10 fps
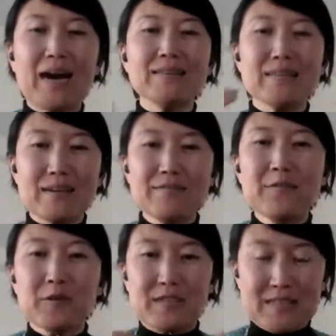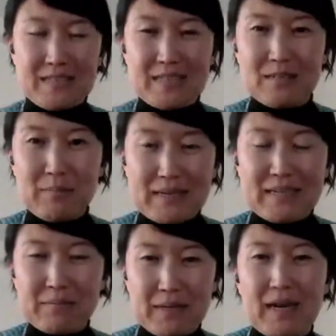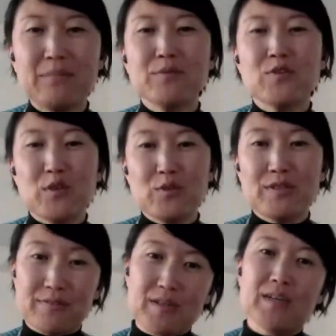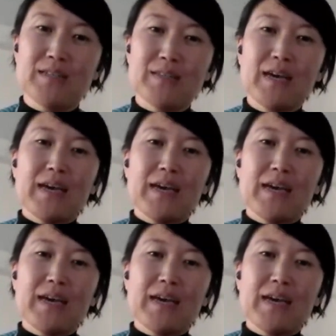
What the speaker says: And therefore, decision making becomes so difficult.